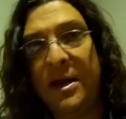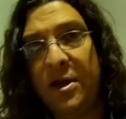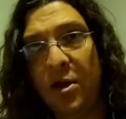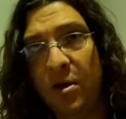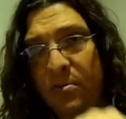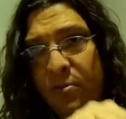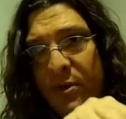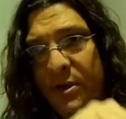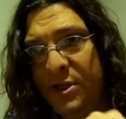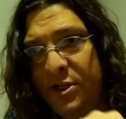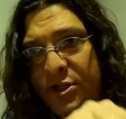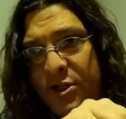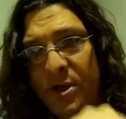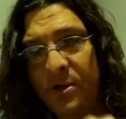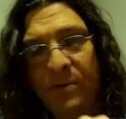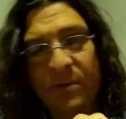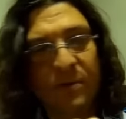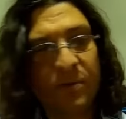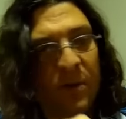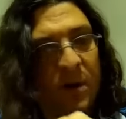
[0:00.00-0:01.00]
I'm pretty sure it
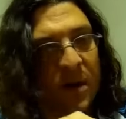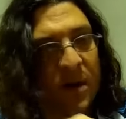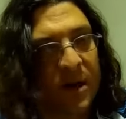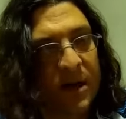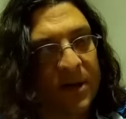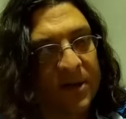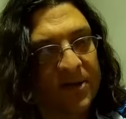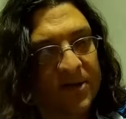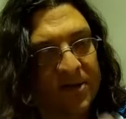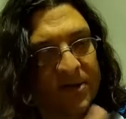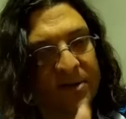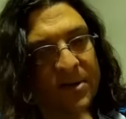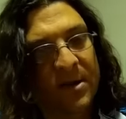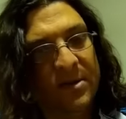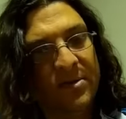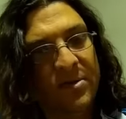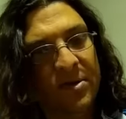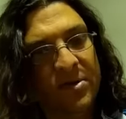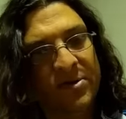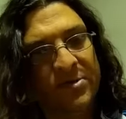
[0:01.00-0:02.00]
would work. It
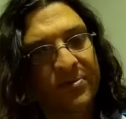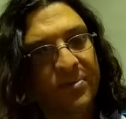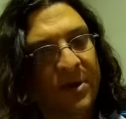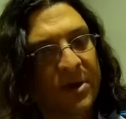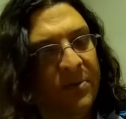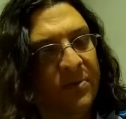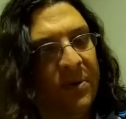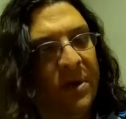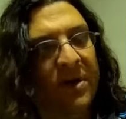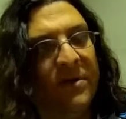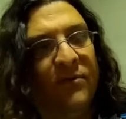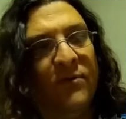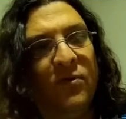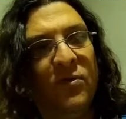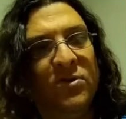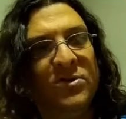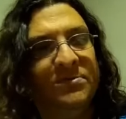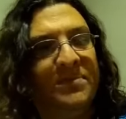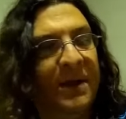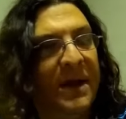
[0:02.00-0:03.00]
looks pretty
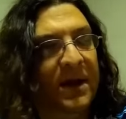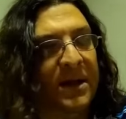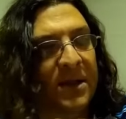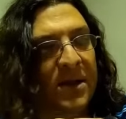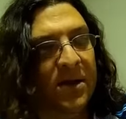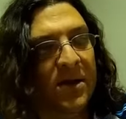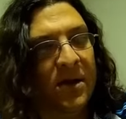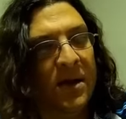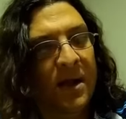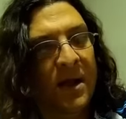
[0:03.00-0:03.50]
reinforced back there.